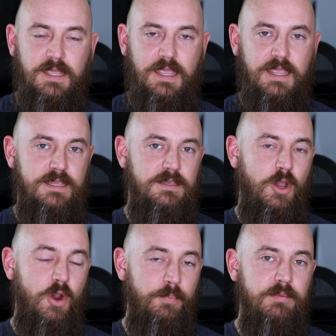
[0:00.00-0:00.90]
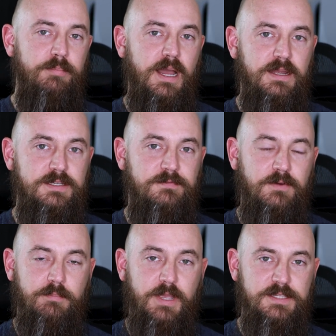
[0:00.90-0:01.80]
an open box
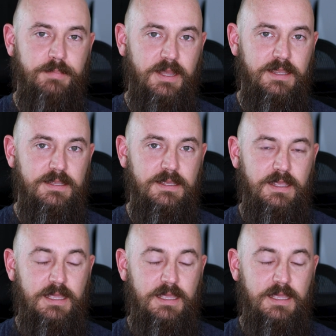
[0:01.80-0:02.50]
from Best Buy,